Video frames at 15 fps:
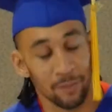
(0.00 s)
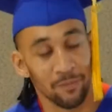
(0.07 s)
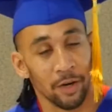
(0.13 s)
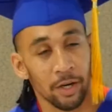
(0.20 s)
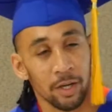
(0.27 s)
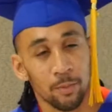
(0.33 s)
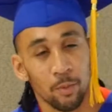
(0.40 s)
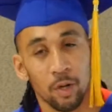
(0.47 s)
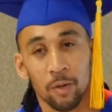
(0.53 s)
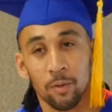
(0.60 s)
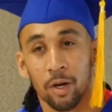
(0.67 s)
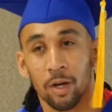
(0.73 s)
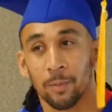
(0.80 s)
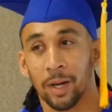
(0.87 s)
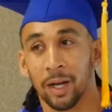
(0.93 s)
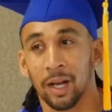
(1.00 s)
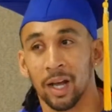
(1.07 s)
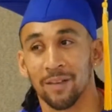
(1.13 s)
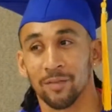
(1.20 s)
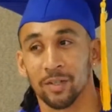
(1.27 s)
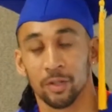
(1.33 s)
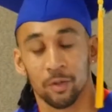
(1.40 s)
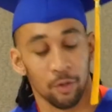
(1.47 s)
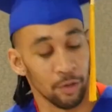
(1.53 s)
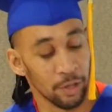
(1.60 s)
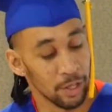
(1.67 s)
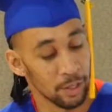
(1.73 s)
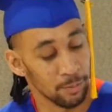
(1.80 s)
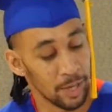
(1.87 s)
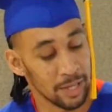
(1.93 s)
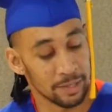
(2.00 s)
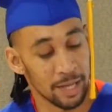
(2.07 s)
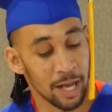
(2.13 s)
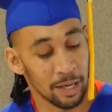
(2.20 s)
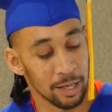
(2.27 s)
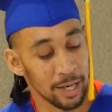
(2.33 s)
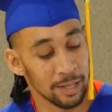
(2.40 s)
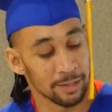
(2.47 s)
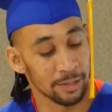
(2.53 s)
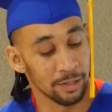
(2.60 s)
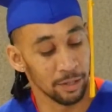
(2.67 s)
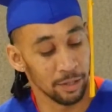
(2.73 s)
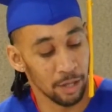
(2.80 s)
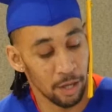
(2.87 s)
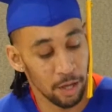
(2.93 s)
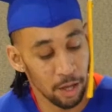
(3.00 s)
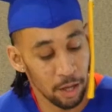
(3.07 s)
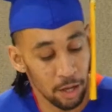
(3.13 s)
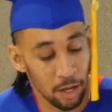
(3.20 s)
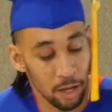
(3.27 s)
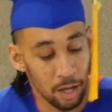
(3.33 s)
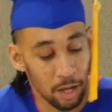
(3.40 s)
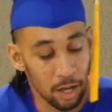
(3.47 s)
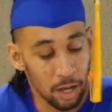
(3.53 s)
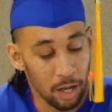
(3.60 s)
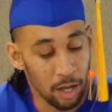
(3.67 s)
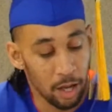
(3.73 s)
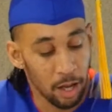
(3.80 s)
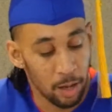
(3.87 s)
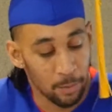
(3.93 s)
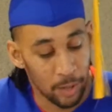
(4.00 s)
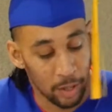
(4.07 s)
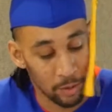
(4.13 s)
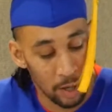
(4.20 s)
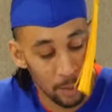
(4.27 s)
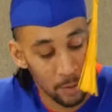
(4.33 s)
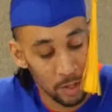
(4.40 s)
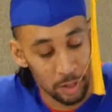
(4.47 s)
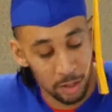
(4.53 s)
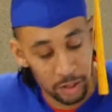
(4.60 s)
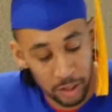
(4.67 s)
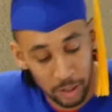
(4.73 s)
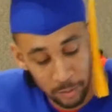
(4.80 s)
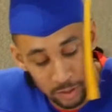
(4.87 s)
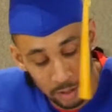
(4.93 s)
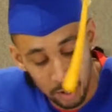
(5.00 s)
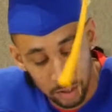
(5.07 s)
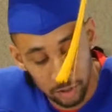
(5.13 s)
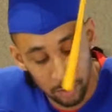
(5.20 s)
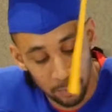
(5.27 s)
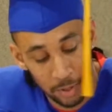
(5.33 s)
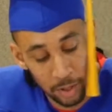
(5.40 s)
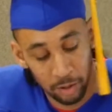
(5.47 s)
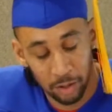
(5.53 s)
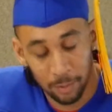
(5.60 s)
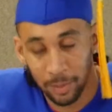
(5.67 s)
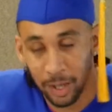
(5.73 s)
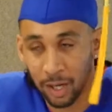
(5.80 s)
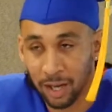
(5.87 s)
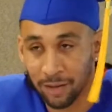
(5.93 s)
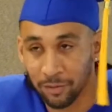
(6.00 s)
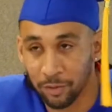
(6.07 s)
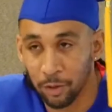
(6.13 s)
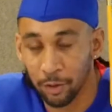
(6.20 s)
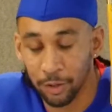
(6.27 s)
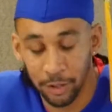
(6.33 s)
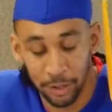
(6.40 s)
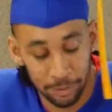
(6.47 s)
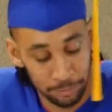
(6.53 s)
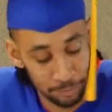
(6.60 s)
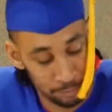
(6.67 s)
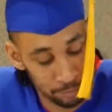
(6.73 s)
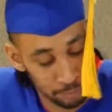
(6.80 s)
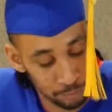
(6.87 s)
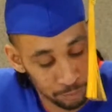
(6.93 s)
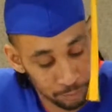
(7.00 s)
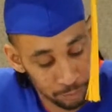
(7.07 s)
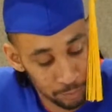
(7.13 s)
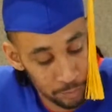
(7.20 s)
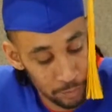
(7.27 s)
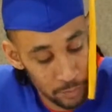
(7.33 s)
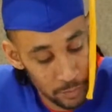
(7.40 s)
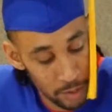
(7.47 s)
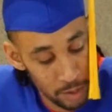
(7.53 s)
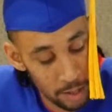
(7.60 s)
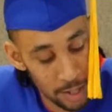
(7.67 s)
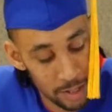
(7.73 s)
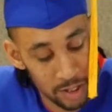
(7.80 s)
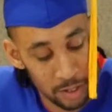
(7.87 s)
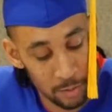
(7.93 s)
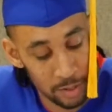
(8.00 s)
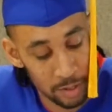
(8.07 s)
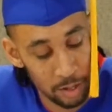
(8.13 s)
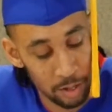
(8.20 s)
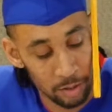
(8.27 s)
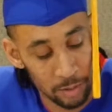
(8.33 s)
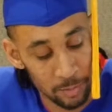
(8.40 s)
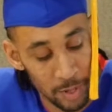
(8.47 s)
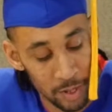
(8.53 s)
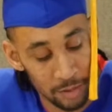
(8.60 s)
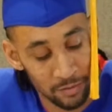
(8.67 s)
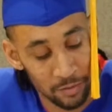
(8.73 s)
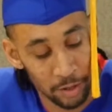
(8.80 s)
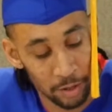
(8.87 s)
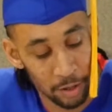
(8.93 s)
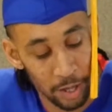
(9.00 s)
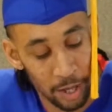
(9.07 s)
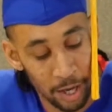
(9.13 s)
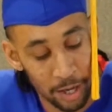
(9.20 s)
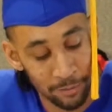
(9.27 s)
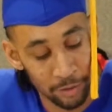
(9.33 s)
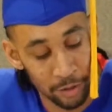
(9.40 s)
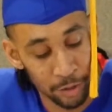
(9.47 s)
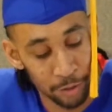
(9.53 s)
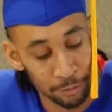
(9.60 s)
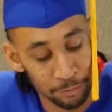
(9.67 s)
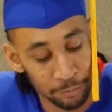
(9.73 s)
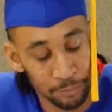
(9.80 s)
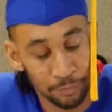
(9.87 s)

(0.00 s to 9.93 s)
a very important role in my life as growing up as an adolescent. My grandmother, she was also a pillar in my life growing up, as she was the only mother figure I ever knew.